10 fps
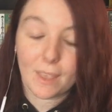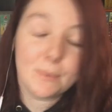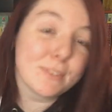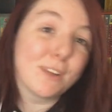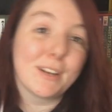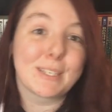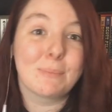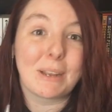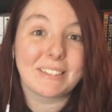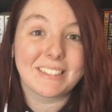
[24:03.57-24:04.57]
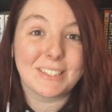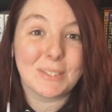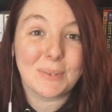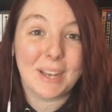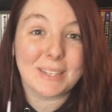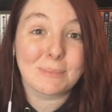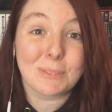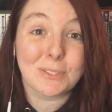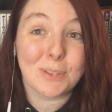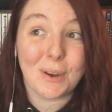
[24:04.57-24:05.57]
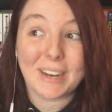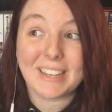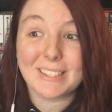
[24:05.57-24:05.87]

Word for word: I was not expecting this, you guys. I'm sorry.